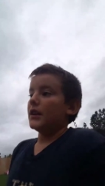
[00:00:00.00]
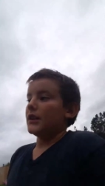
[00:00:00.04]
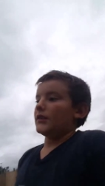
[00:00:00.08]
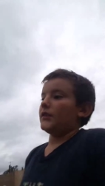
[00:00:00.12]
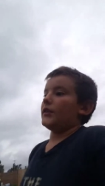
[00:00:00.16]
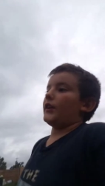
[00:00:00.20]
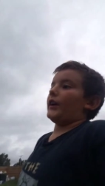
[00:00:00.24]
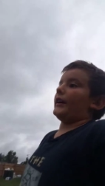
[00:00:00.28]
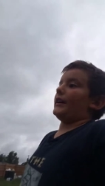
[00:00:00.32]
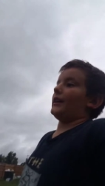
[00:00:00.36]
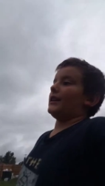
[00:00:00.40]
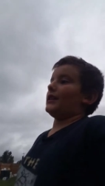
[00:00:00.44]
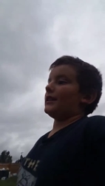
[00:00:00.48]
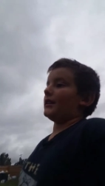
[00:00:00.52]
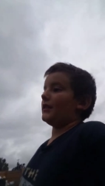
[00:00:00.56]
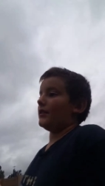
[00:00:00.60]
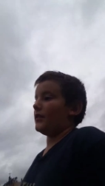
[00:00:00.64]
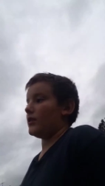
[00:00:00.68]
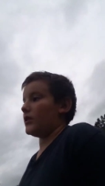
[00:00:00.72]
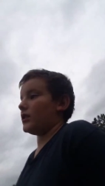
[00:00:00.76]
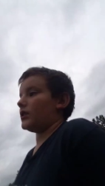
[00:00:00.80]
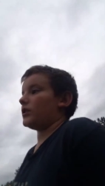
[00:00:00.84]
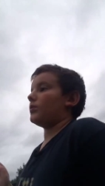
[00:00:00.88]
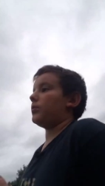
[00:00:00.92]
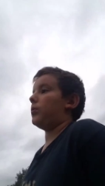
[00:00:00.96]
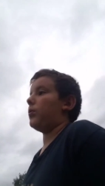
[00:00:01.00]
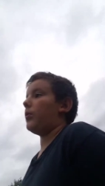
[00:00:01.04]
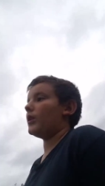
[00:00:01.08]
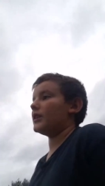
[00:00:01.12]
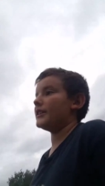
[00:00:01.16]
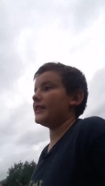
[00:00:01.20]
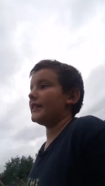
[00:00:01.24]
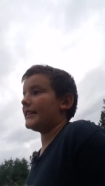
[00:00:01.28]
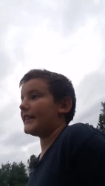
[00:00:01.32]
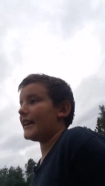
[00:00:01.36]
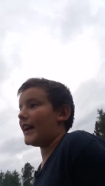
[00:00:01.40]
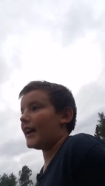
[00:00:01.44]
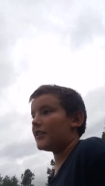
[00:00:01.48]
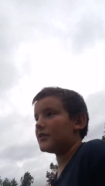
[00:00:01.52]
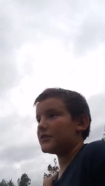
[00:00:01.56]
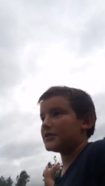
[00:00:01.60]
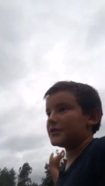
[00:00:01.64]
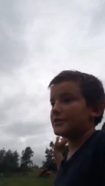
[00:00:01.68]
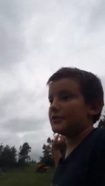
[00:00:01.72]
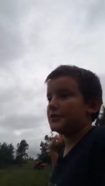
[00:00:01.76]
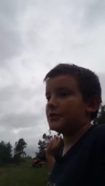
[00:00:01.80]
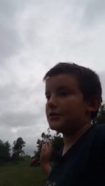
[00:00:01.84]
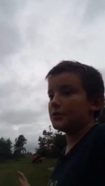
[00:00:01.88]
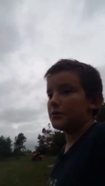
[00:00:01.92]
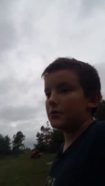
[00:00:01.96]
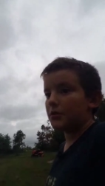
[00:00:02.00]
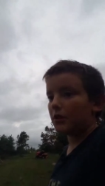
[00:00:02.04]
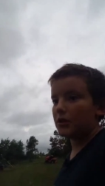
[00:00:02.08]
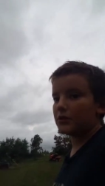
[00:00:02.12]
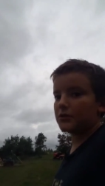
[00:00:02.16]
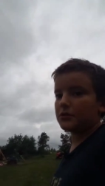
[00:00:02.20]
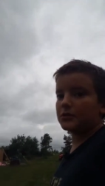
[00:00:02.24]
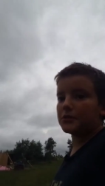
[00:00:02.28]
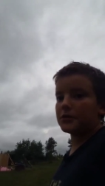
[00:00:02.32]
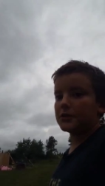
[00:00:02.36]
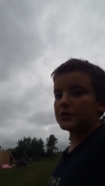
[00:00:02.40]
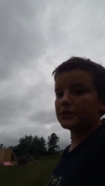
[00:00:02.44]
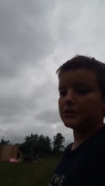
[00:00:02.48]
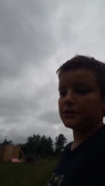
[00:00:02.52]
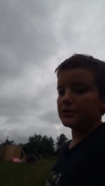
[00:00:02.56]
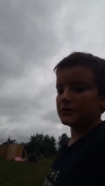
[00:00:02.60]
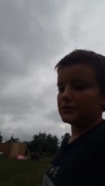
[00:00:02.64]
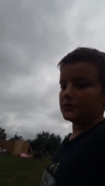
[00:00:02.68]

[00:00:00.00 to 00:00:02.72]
like twenty thousand two hundred